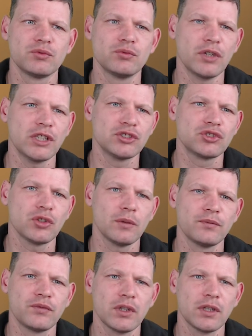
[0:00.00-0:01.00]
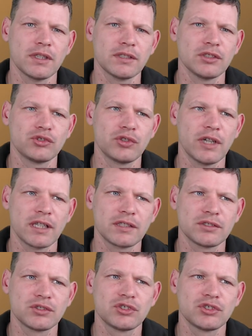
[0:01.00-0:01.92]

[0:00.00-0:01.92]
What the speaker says: rainstorm flooded the tracks,